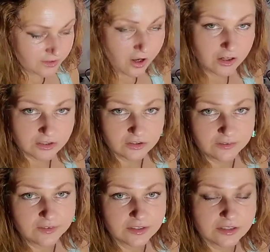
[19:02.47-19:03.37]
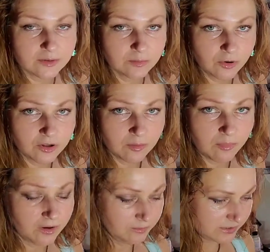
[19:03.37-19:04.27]
author of this book
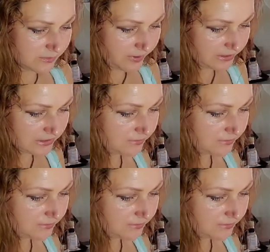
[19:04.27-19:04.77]
about perspective,